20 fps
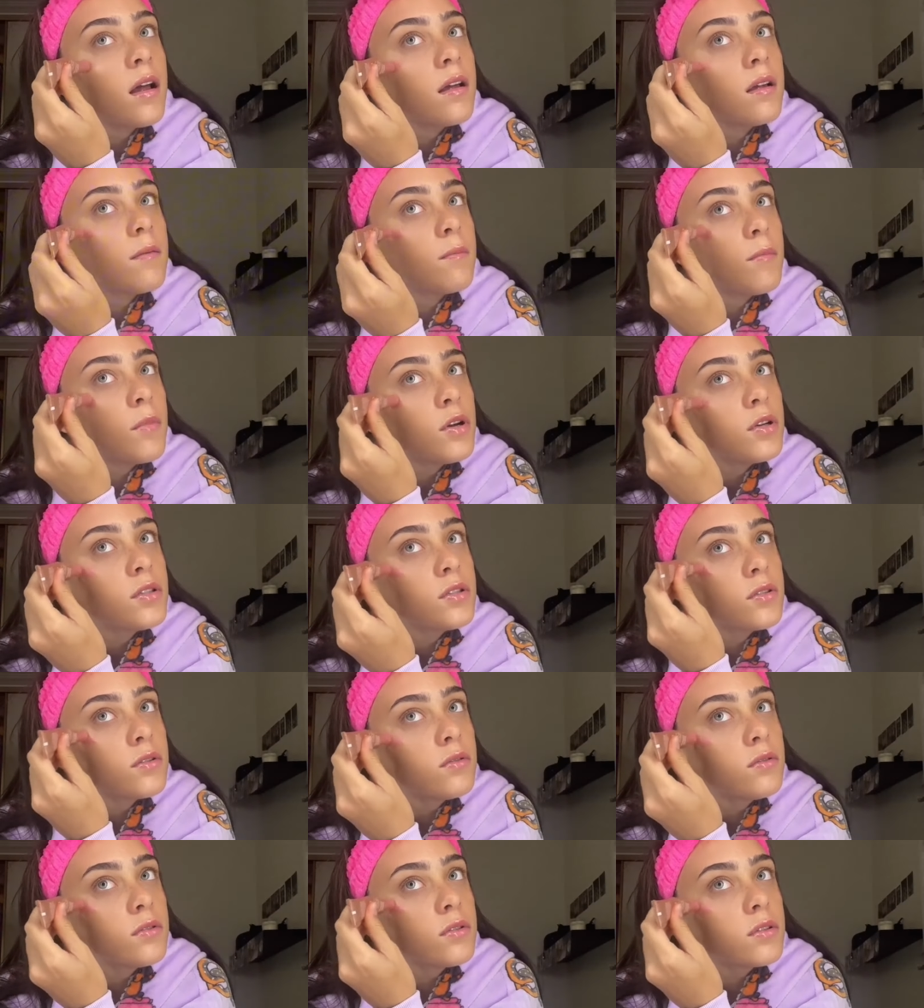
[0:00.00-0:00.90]
Most
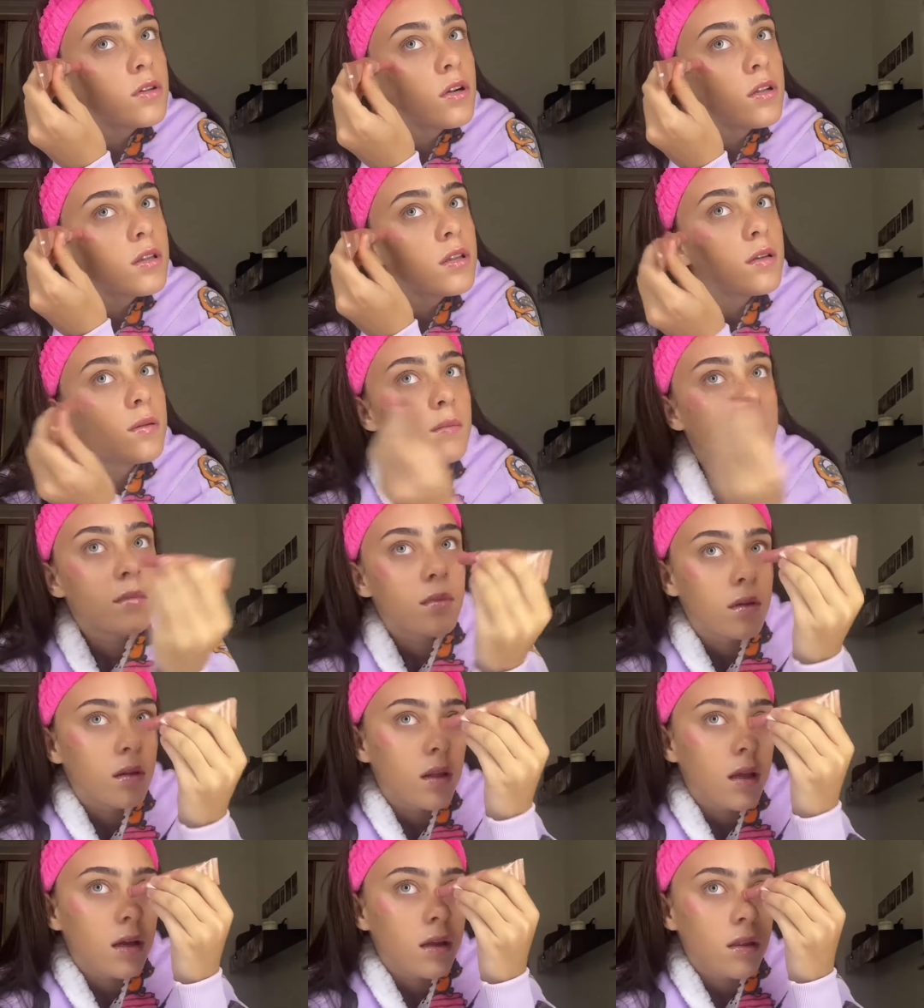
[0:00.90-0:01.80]
schools got them
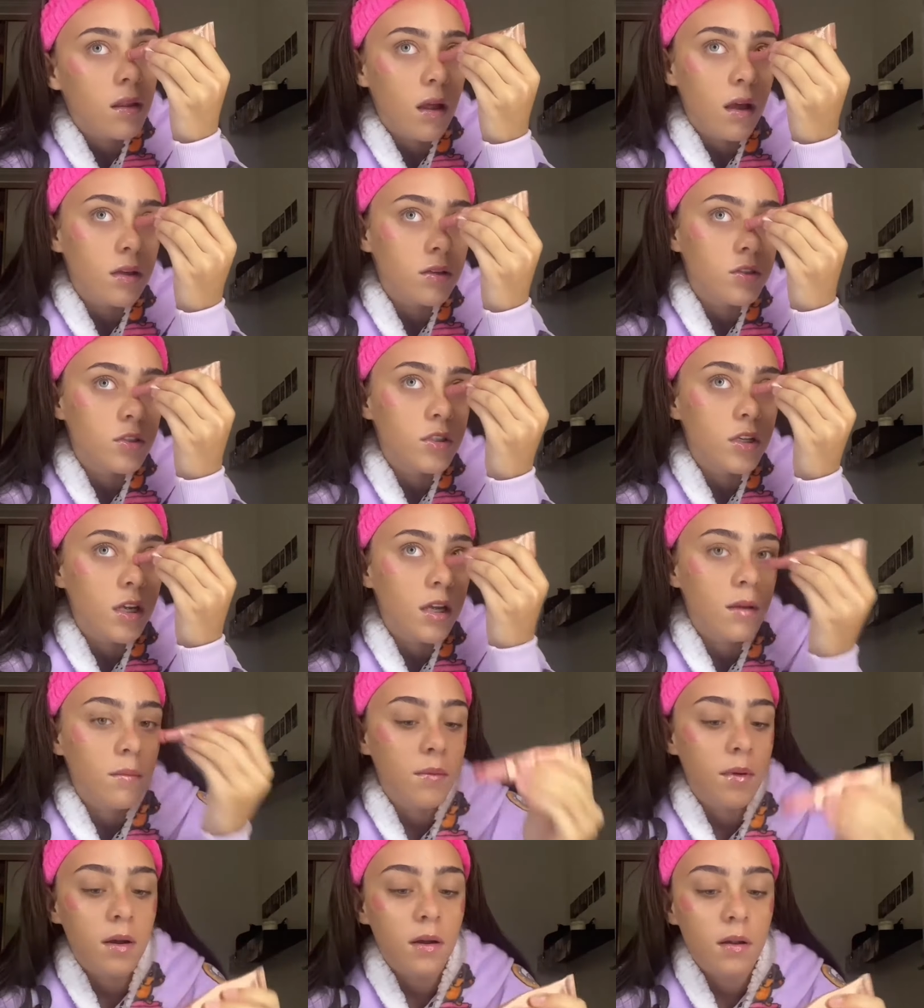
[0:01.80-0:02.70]
like last year,
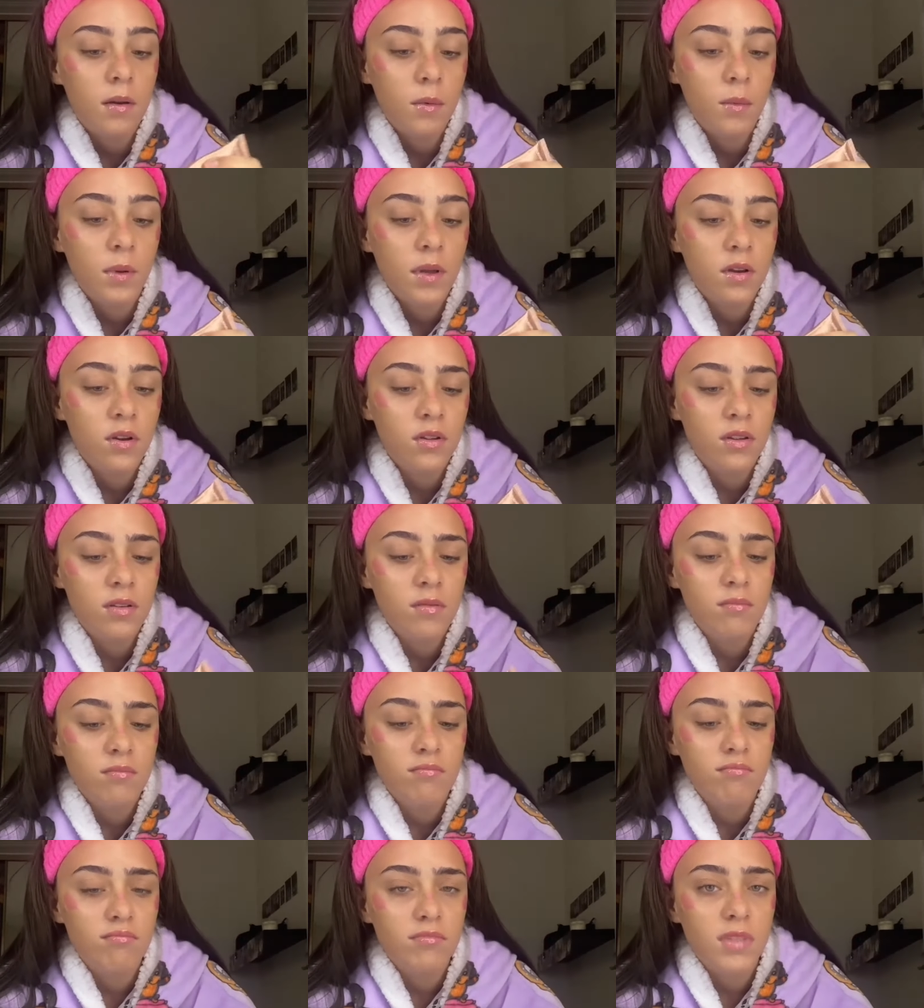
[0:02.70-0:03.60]
but we got
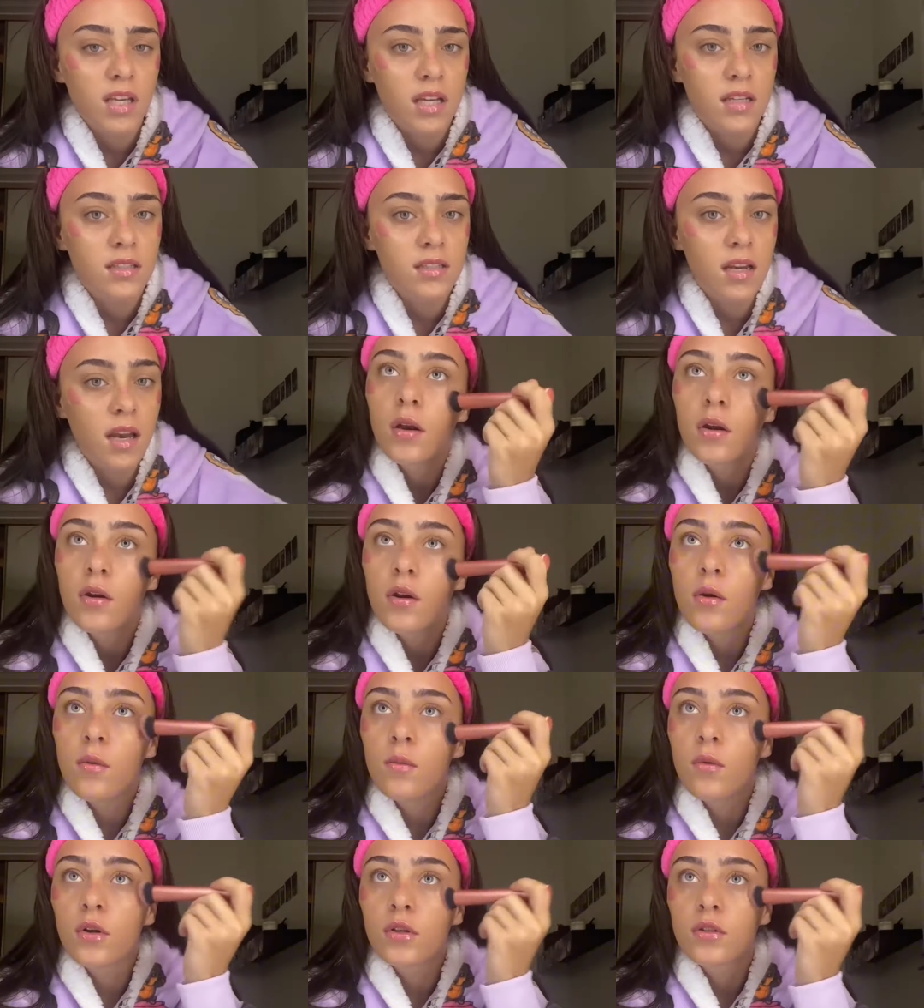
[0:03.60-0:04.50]
them yesterday. I don't know
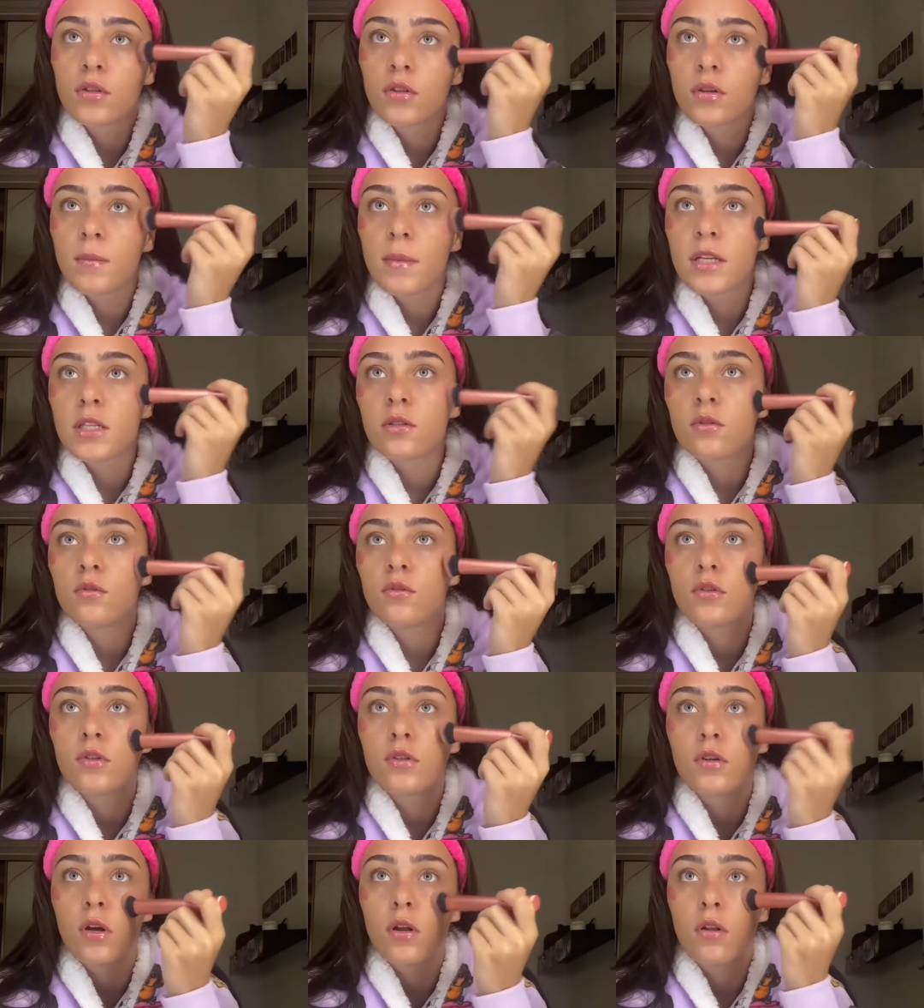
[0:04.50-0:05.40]
what took my school
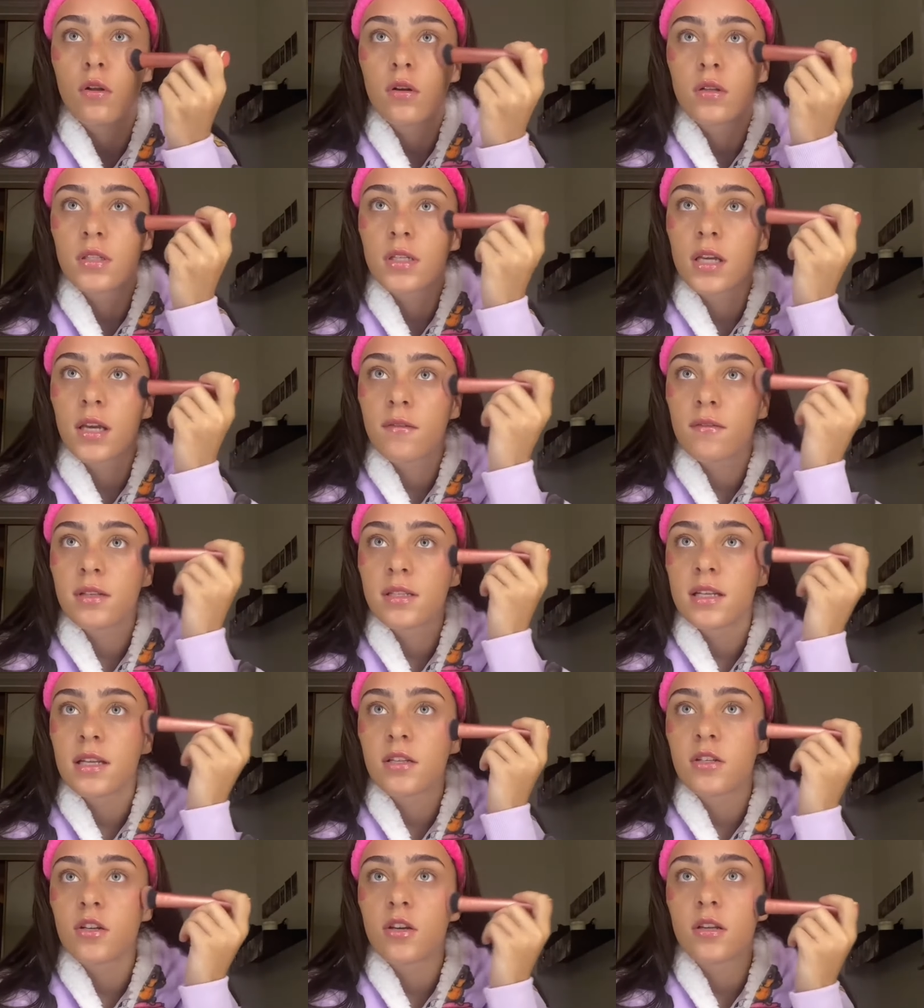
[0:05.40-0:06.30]
so long to give us their
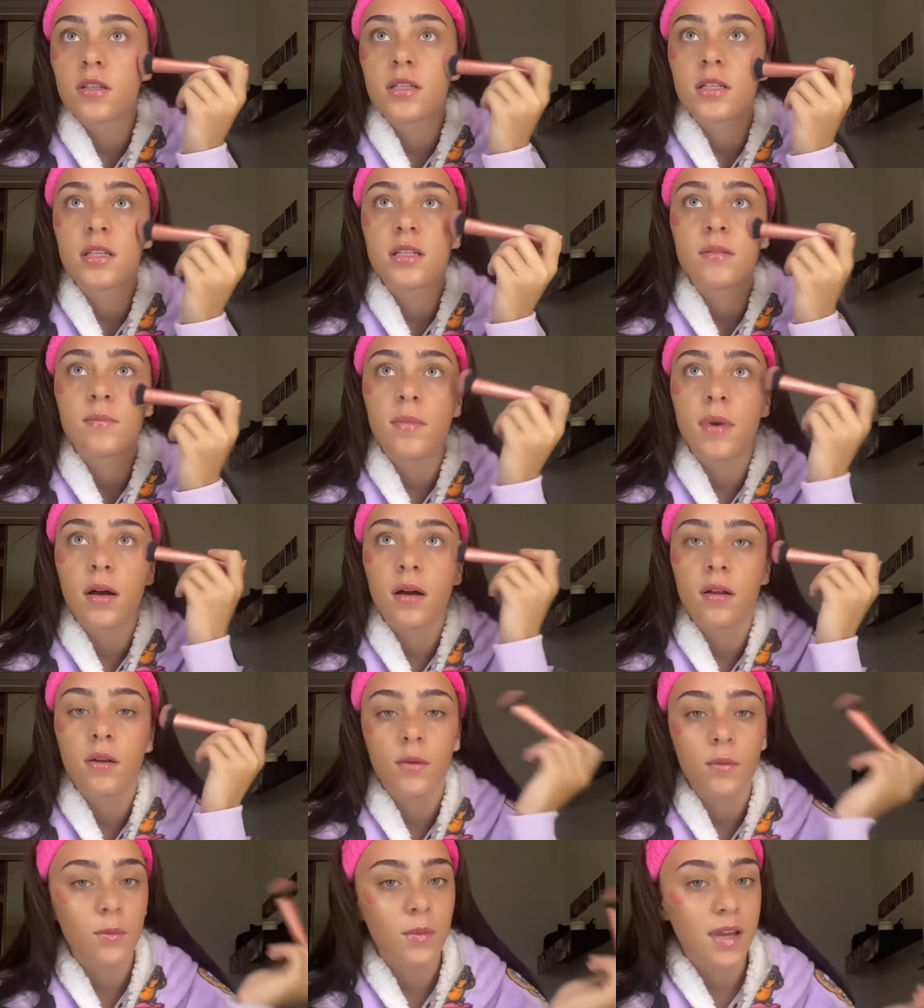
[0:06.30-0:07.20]
jerseys, but
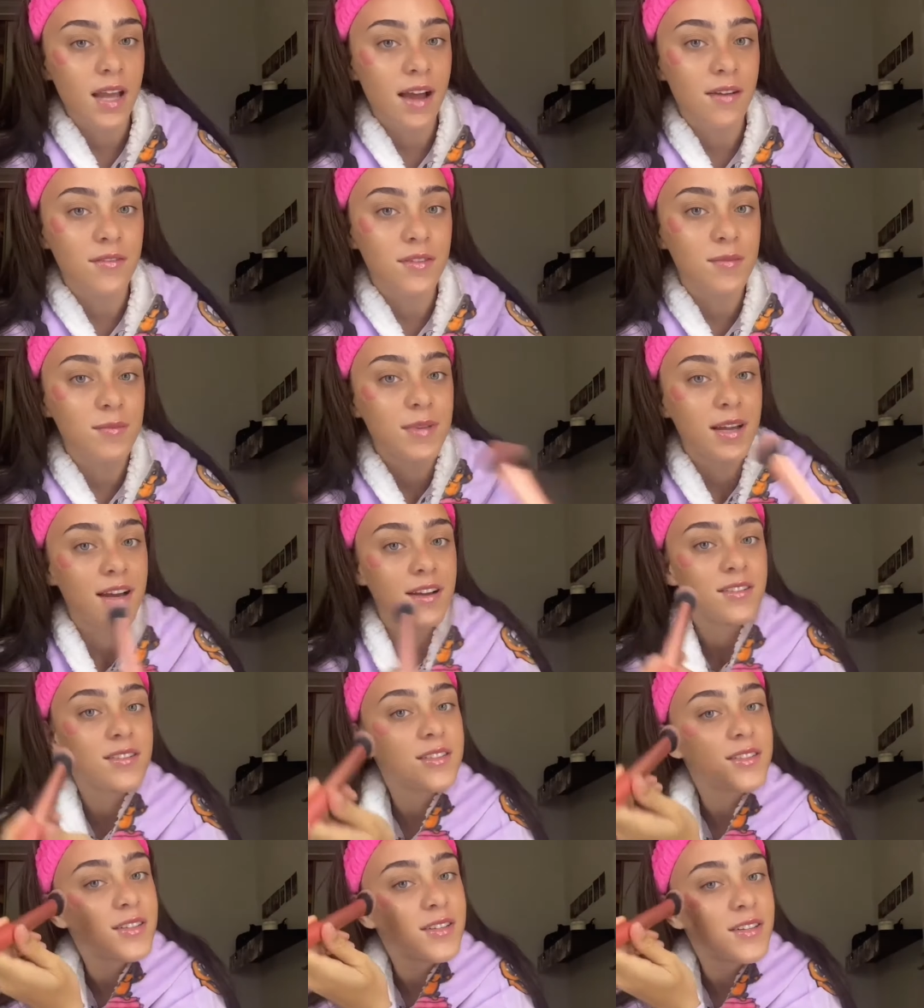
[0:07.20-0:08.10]
we have them now.
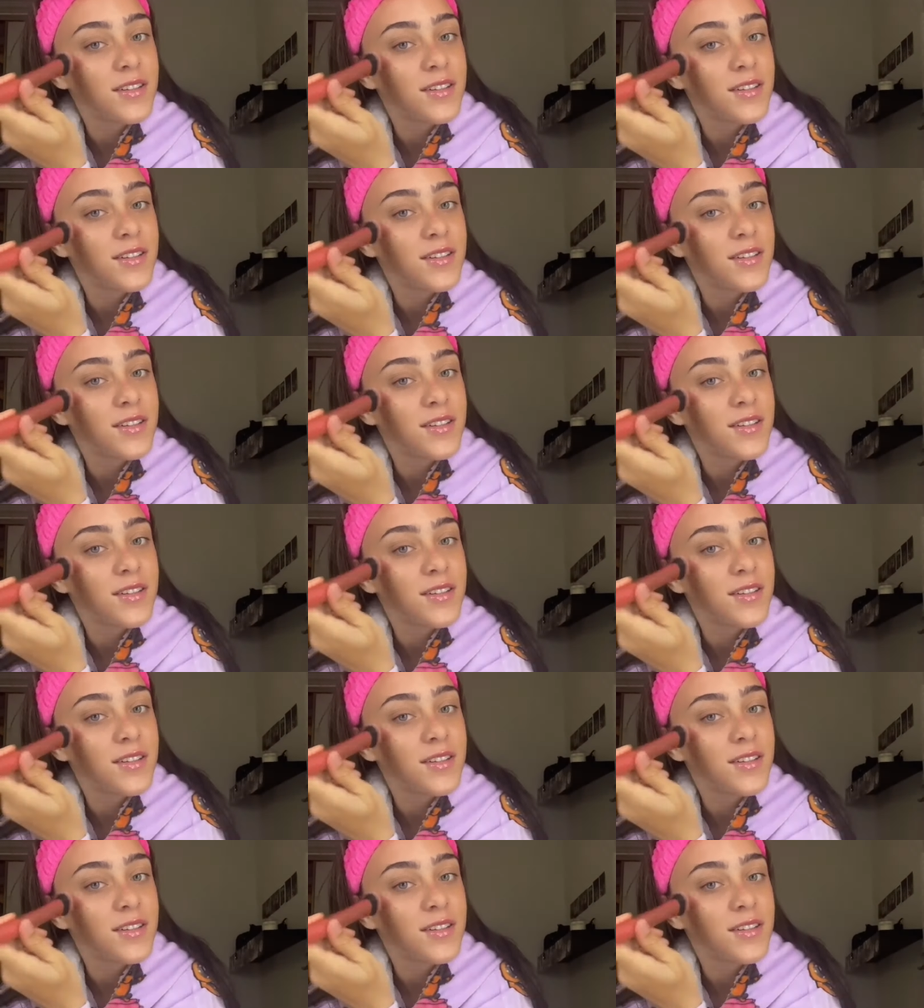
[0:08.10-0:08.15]
So I'm